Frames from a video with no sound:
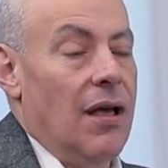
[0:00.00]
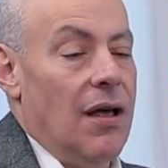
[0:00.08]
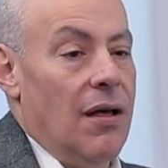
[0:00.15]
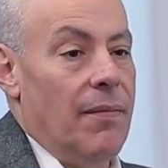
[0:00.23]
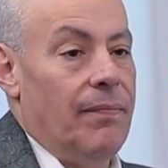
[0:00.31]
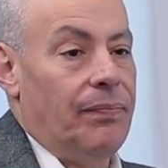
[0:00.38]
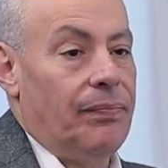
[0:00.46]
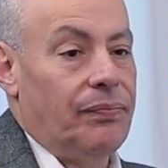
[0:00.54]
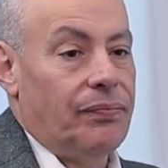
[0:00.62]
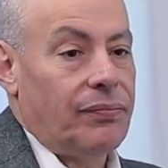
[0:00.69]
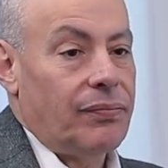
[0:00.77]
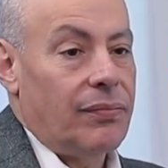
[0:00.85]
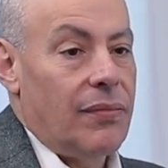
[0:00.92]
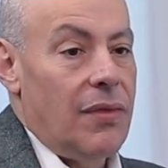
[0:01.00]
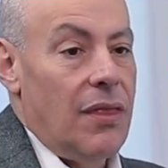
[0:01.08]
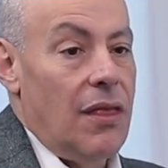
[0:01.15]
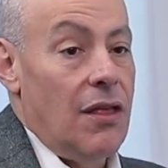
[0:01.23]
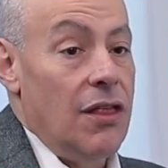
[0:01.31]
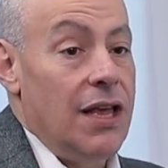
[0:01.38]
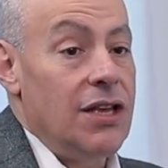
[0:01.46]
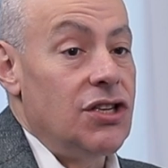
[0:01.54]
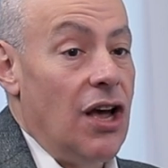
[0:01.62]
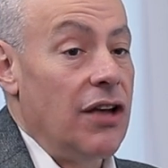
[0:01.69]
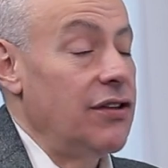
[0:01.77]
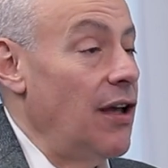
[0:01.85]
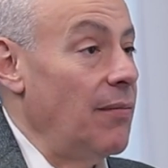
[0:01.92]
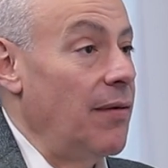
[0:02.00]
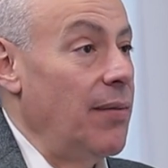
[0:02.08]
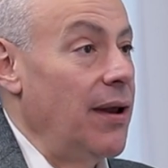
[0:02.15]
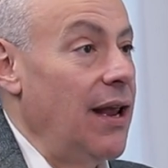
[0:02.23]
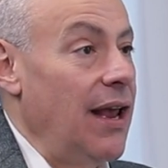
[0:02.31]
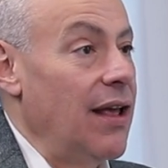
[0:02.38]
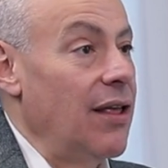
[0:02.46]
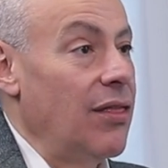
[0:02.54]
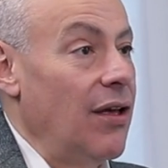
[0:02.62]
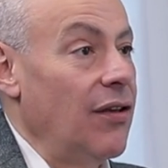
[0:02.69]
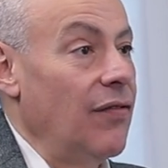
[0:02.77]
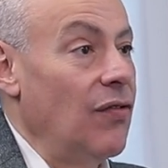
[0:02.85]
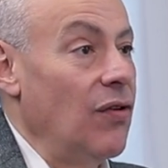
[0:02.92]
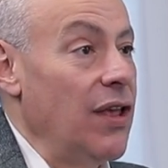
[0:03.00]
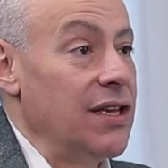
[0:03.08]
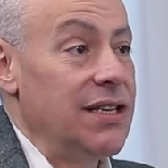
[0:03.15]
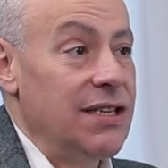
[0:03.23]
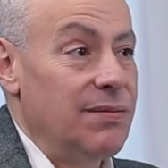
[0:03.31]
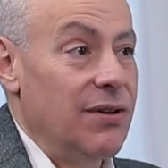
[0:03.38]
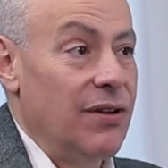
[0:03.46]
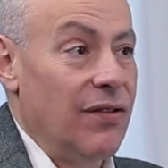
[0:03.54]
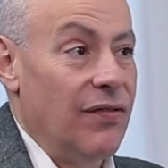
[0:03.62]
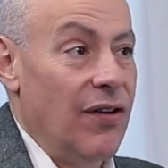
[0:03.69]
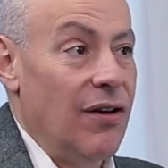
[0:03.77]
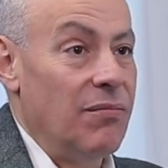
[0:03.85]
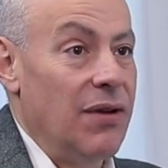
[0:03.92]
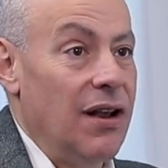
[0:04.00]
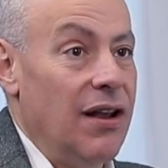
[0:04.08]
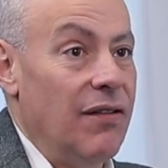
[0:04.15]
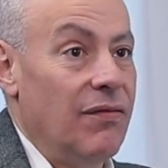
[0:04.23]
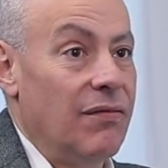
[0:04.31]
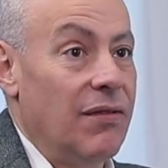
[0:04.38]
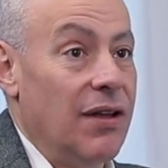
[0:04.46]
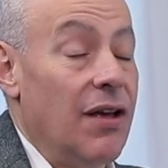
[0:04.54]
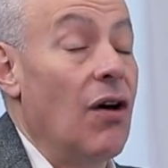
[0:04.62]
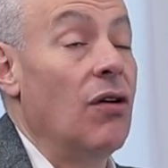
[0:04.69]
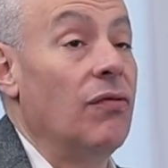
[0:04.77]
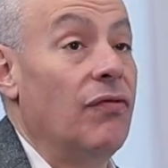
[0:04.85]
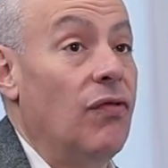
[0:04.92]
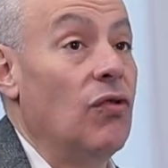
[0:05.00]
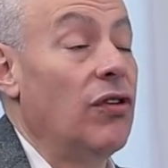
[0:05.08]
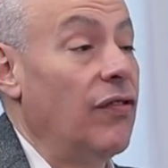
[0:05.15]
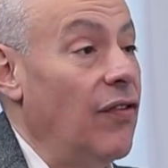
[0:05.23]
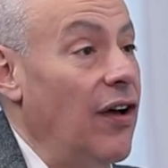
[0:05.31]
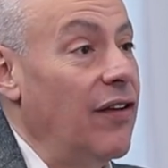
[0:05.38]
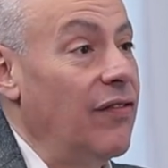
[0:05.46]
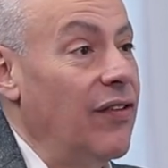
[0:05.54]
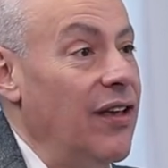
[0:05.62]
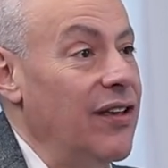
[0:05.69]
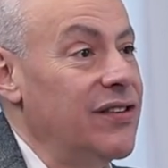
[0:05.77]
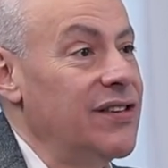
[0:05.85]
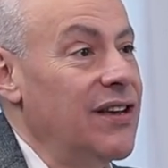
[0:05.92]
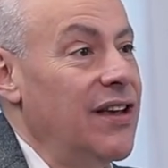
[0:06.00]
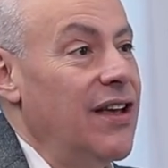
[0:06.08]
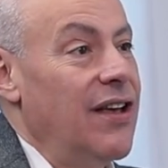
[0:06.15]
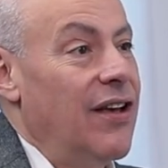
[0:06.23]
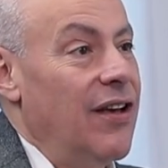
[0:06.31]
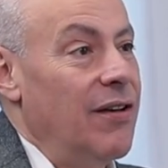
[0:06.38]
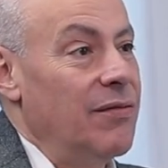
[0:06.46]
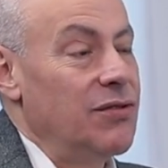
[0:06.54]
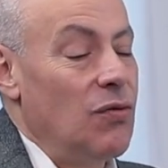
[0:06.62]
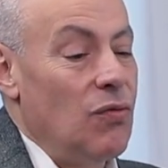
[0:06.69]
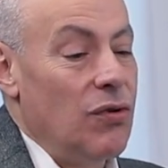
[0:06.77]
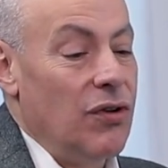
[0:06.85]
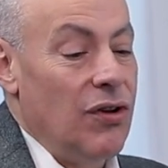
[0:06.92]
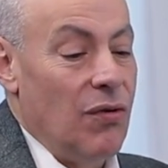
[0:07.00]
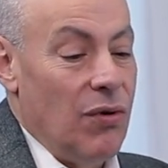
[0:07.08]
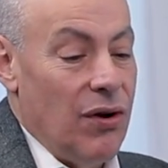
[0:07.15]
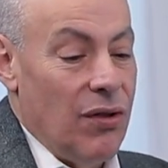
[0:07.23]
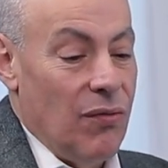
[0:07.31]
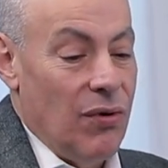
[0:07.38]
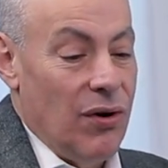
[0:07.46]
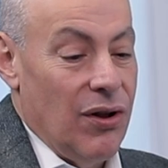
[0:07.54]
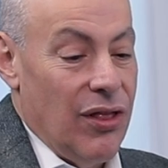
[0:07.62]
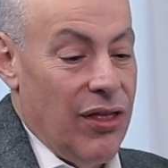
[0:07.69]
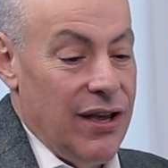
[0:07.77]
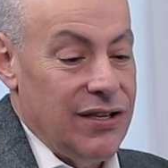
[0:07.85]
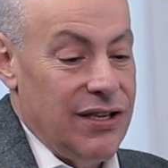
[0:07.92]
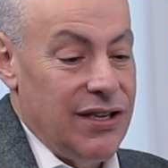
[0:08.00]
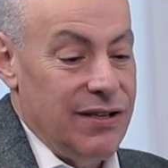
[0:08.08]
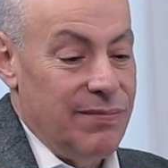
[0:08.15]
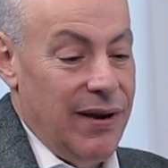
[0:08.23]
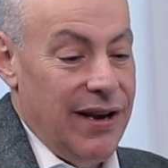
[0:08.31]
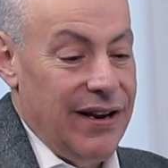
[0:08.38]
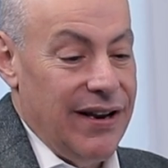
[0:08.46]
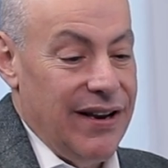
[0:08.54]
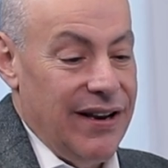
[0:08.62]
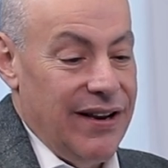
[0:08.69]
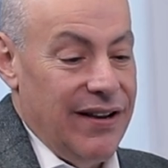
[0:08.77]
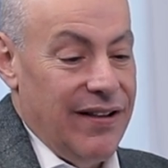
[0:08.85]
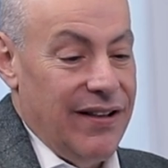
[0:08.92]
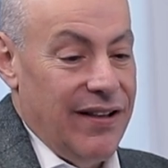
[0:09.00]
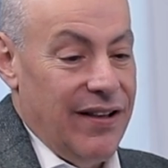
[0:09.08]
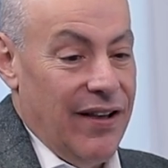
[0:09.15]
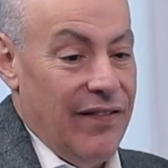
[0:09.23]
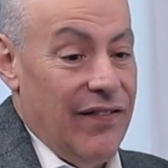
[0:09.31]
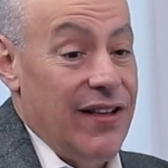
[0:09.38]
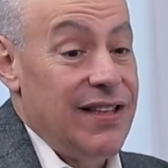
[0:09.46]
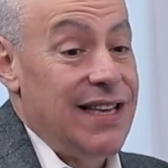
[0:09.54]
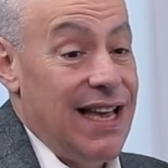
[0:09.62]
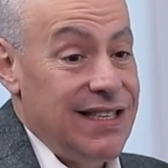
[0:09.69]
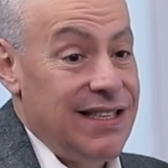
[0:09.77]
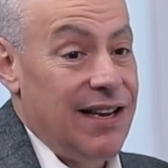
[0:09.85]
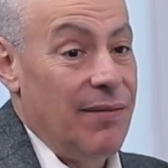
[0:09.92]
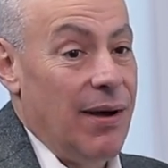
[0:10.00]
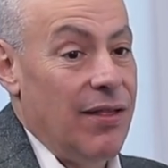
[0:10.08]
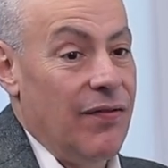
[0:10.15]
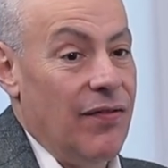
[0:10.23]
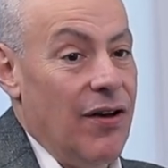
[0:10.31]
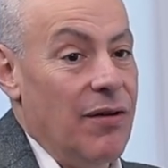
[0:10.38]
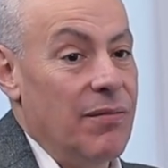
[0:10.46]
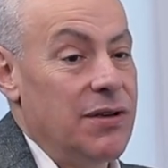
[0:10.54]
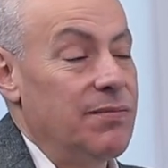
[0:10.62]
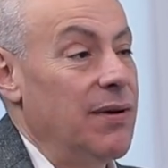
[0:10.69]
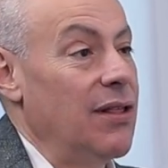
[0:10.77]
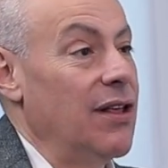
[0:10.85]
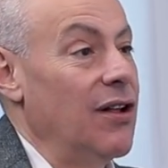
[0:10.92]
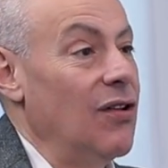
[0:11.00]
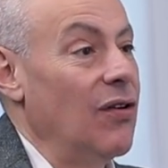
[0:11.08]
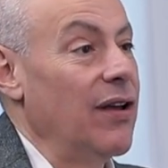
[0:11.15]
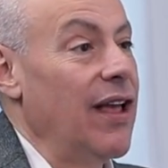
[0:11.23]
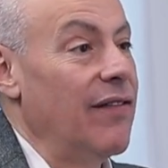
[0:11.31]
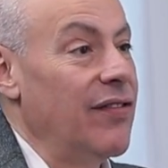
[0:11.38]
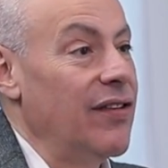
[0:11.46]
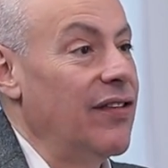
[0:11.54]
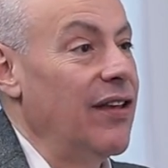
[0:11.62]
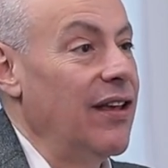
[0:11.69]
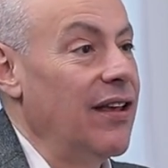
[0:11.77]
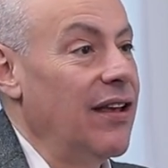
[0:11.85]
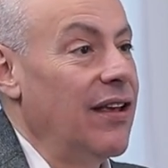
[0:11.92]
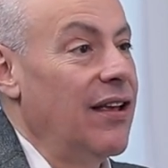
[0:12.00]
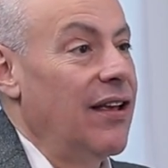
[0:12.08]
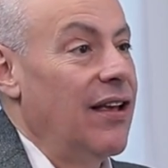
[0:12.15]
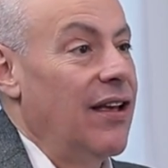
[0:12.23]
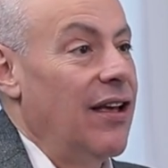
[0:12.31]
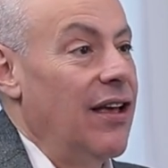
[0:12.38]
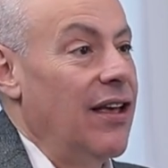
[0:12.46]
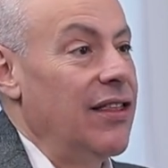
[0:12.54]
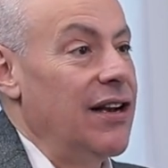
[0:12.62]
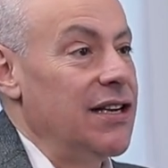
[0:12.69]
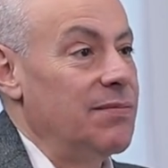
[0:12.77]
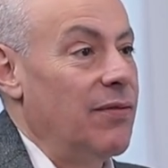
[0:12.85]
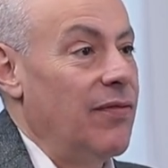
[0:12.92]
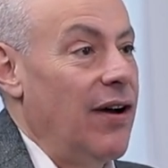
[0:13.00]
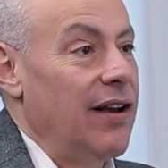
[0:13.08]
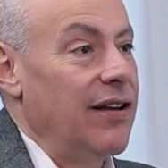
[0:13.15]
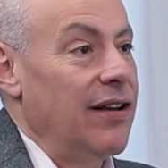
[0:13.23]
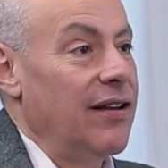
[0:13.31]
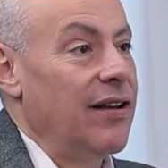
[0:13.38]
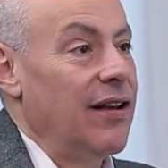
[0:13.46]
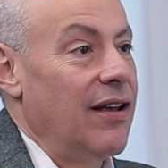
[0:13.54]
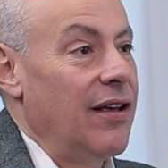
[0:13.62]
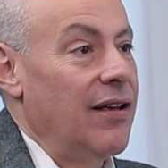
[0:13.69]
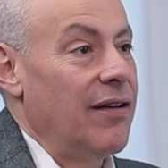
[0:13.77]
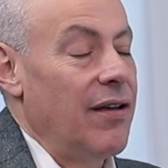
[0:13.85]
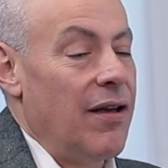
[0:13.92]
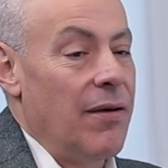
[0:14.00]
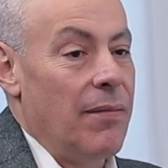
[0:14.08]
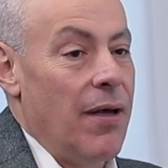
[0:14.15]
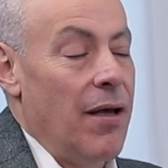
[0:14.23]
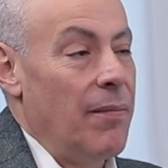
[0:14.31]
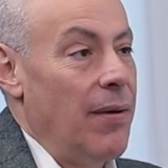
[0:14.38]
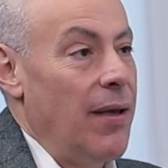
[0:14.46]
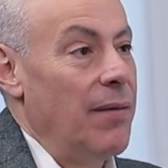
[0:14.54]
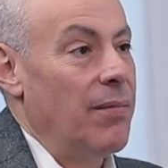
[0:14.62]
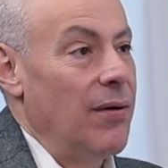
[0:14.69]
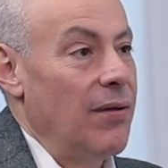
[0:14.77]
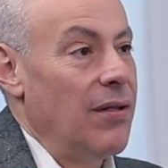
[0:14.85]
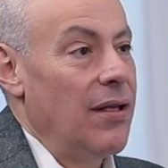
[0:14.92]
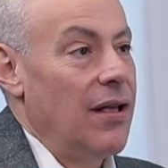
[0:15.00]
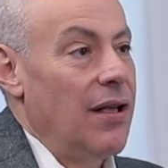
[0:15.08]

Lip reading: the entire time I've been here, 34 years. He's been at the firm nearly 45 years. Wow. So, one of the things that has been fantastic about the firm has been the longevity that it's provided people.